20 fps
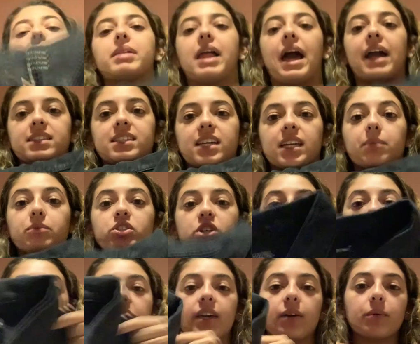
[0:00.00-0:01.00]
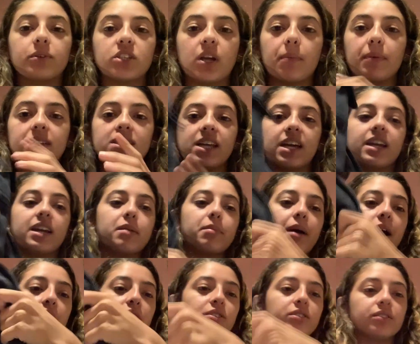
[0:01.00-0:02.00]
black denim jacket, which I'm excited
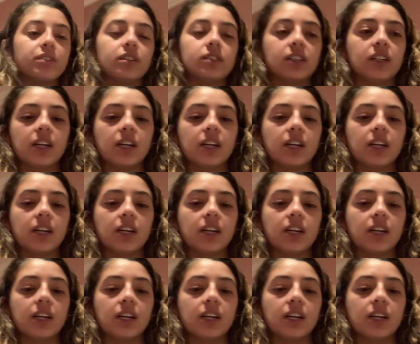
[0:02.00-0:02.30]
about